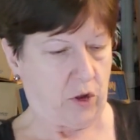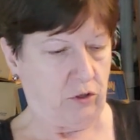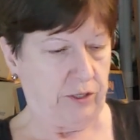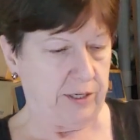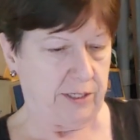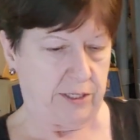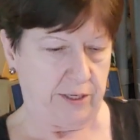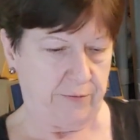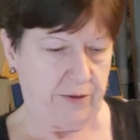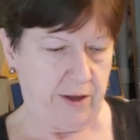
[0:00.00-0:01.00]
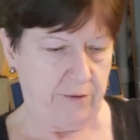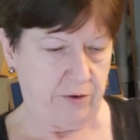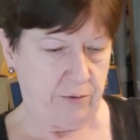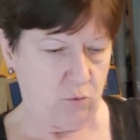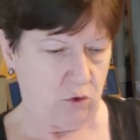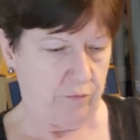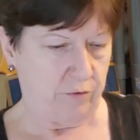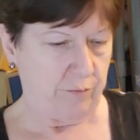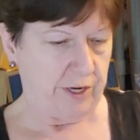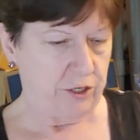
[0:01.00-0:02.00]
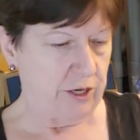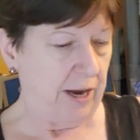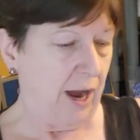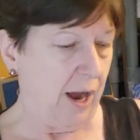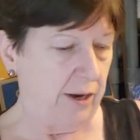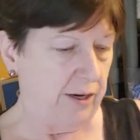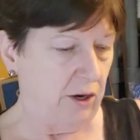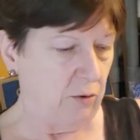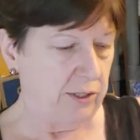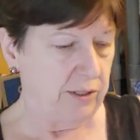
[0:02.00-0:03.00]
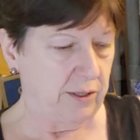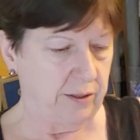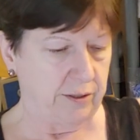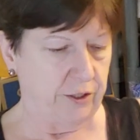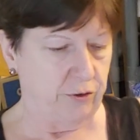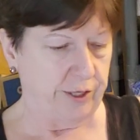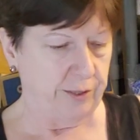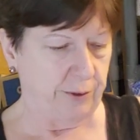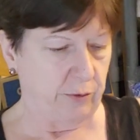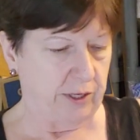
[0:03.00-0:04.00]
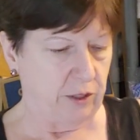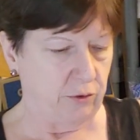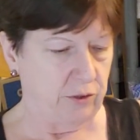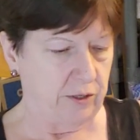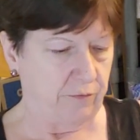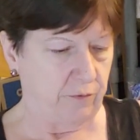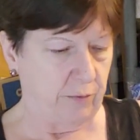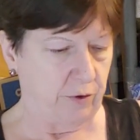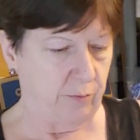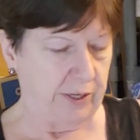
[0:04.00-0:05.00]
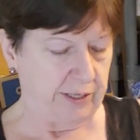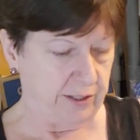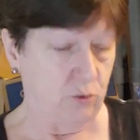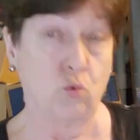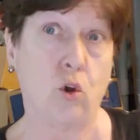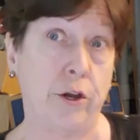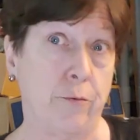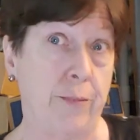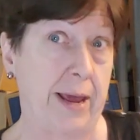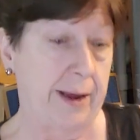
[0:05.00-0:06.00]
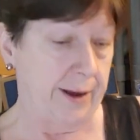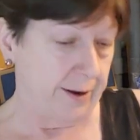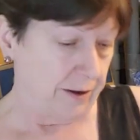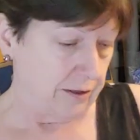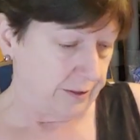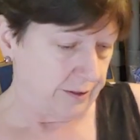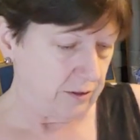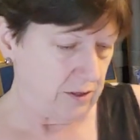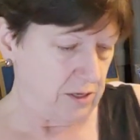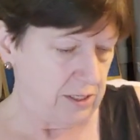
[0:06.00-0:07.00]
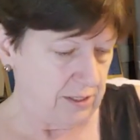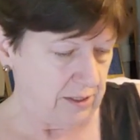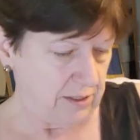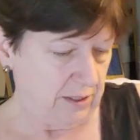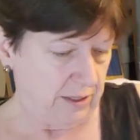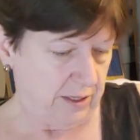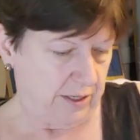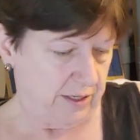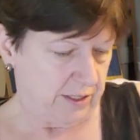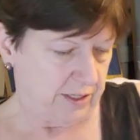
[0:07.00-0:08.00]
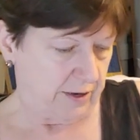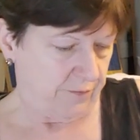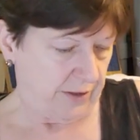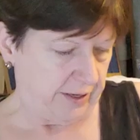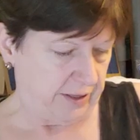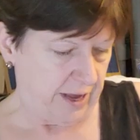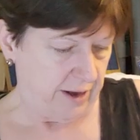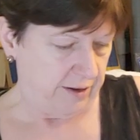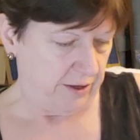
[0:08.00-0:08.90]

looking to see if they have any more information. I, I it always uh, intrigues me when they do stuff from other places, Royal Mail and stuff like that.